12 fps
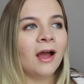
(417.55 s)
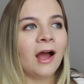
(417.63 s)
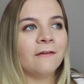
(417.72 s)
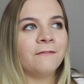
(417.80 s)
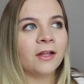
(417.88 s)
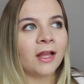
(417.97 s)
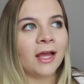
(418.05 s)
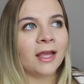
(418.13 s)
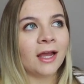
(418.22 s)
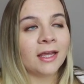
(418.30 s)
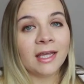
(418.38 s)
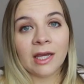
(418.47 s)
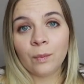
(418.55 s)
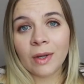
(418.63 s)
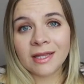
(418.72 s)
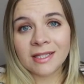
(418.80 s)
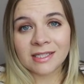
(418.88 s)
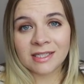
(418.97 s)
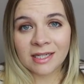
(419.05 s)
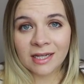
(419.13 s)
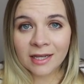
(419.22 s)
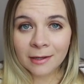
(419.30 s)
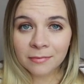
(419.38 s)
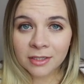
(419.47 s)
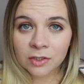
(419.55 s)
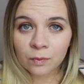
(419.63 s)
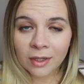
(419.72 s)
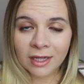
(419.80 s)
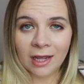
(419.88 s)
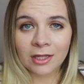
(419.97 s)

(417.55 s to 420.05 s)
I feel like I can't wait to see him this week.